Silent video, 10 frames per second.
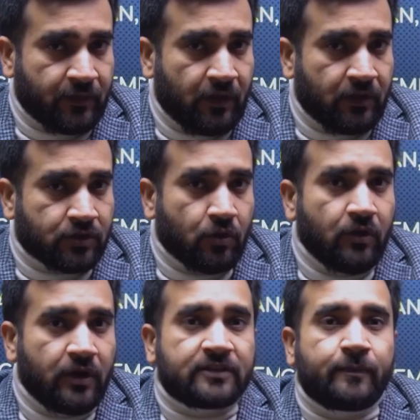So
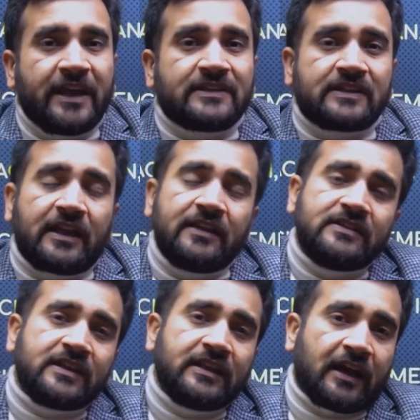its base in
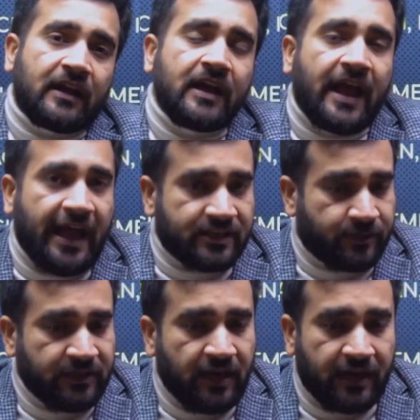Syria has
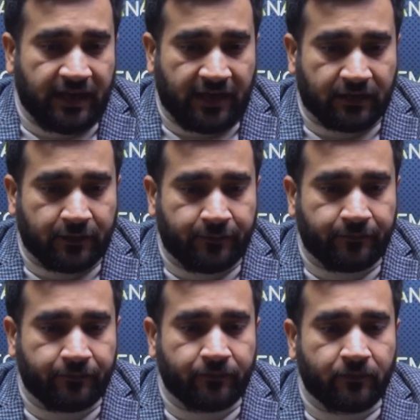been attacked.
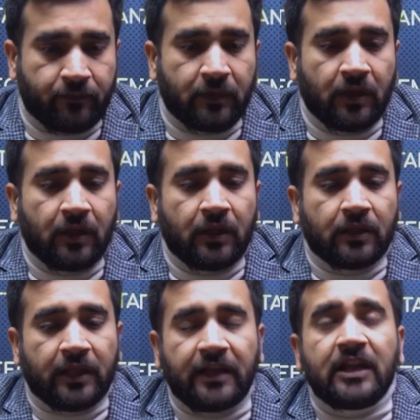
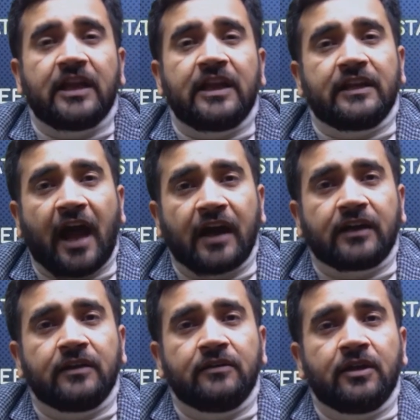Then Iran
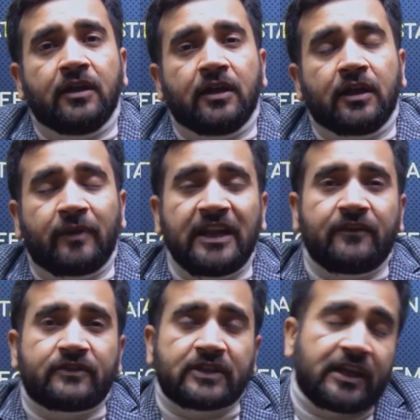
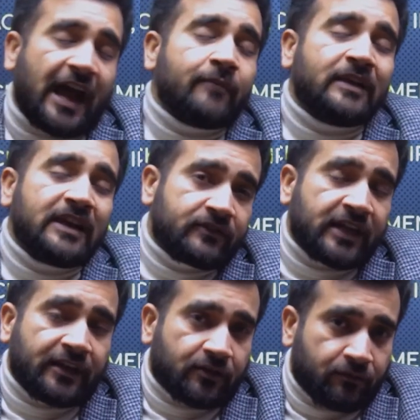believes
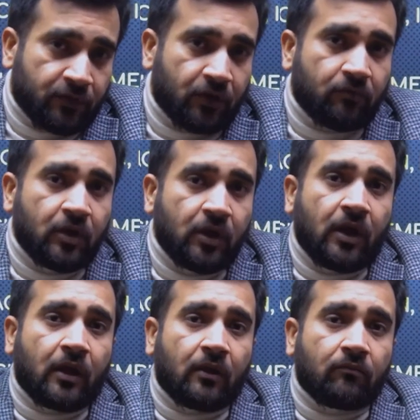that,
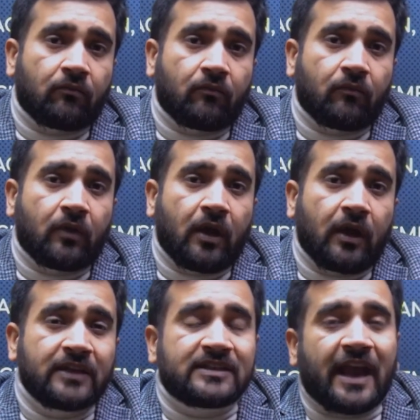
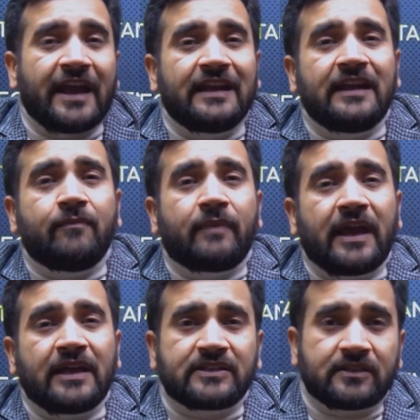
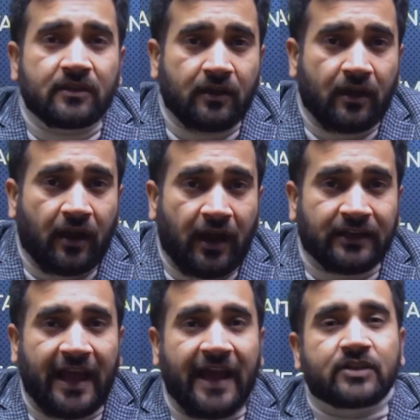Israeli-based
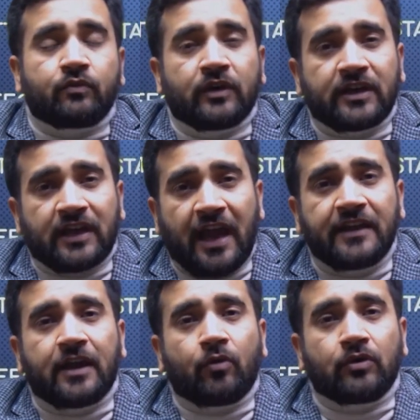attacks were
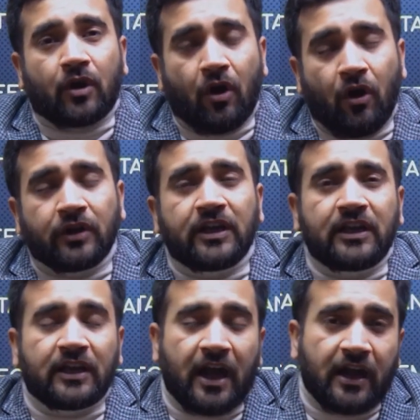carried out on
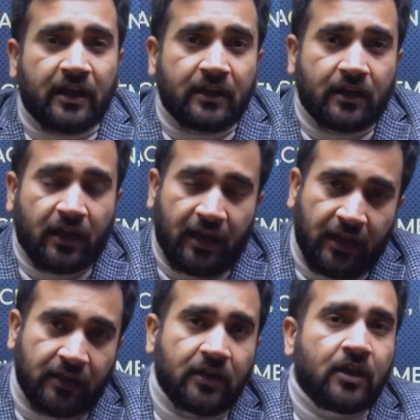Iraq
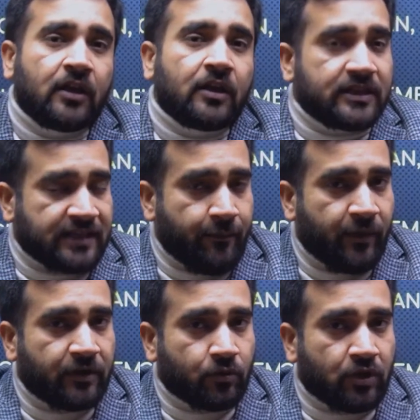in
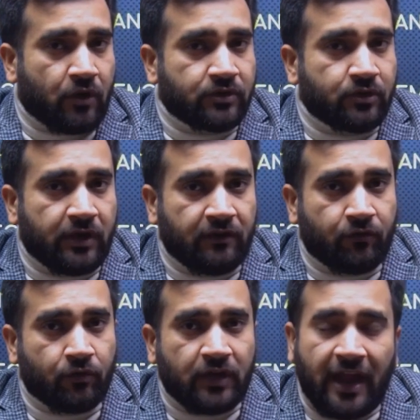December
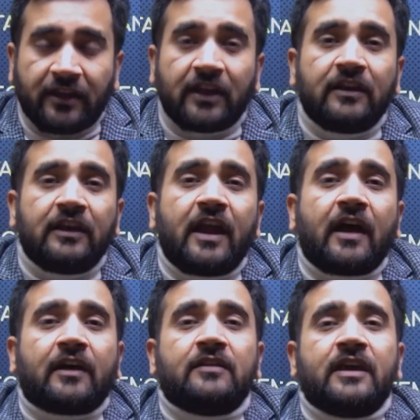2024, and in
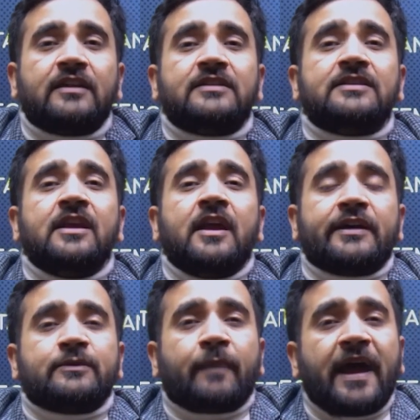Iraq there is a
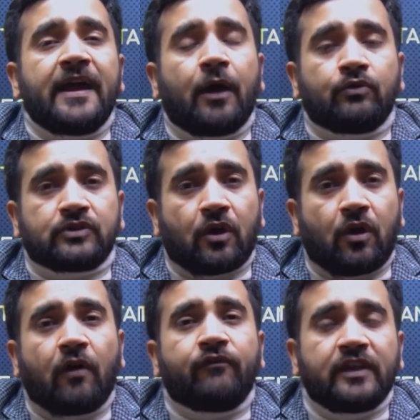spy house
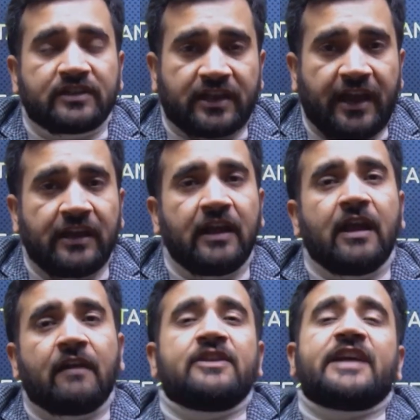of Israel
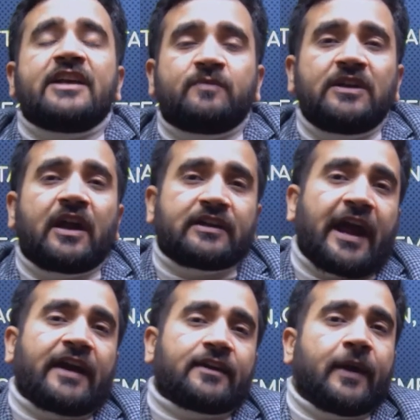which has been
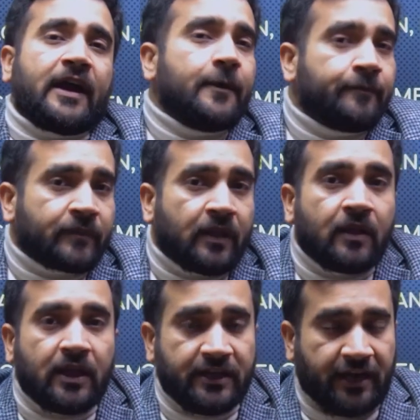attacked by
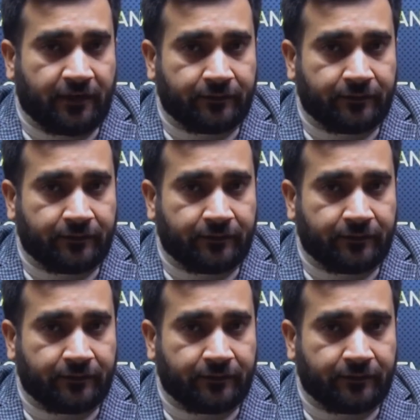Iran.